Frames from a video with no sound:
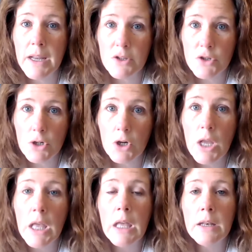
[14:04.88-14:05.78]
nature,
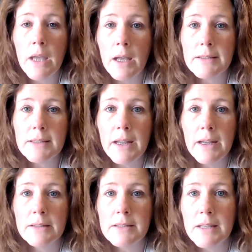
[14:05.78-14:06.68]
not
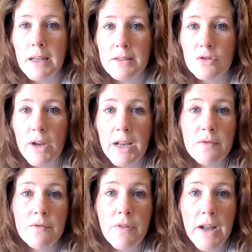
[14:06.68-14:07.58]
science that is trying to
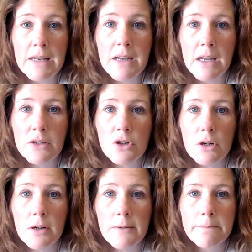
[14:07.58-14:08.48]
fight
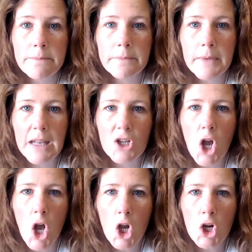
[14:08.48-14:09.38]
nature and
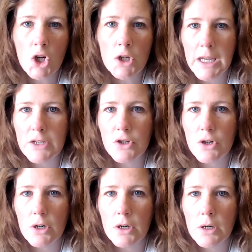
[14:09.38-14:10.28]
conquer
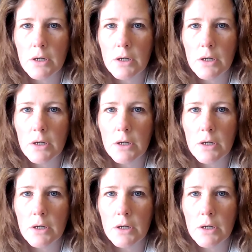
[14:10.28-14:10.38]
nature.